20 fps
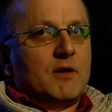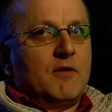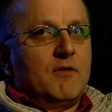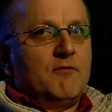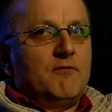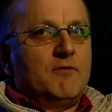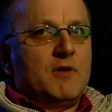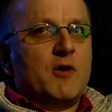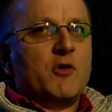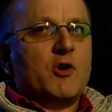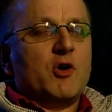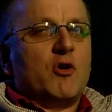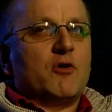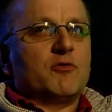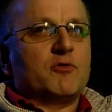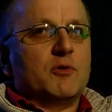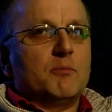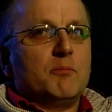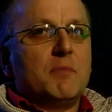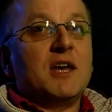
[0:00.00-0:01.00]
Very
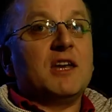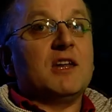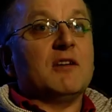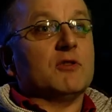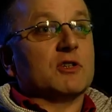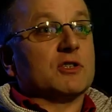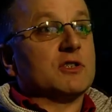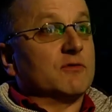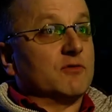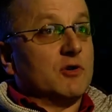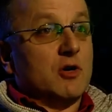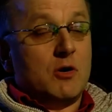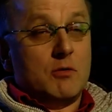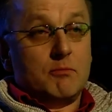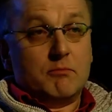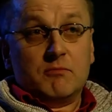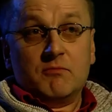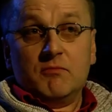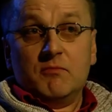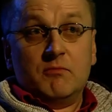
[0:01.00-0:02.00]
often, many of us have
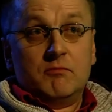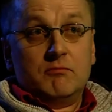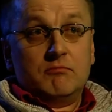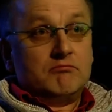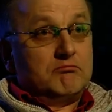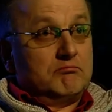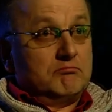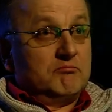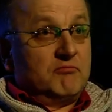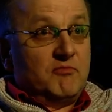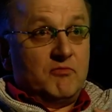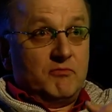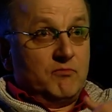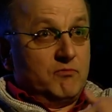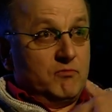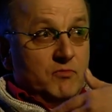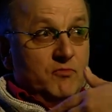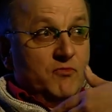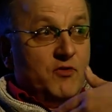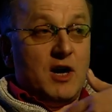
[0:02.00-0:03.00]
come
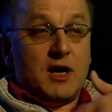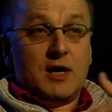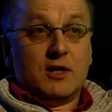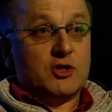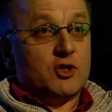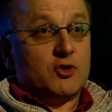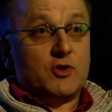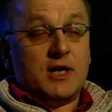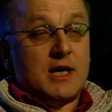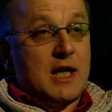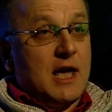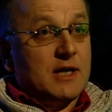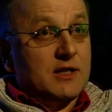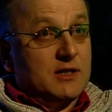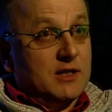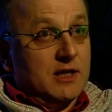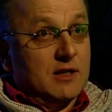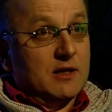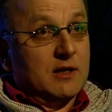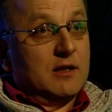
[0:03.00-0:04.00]
via straight
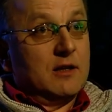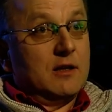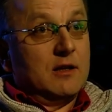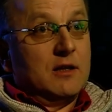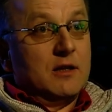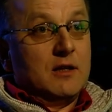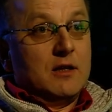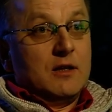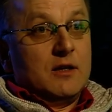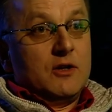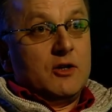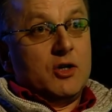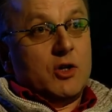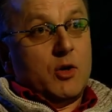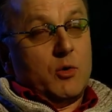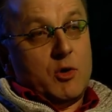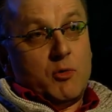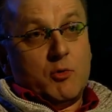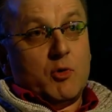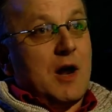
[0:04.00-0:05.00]
acting.
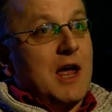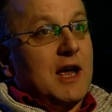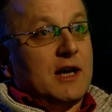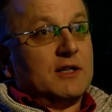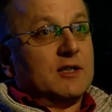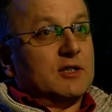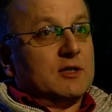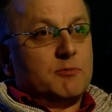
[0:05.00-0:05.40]
We were actors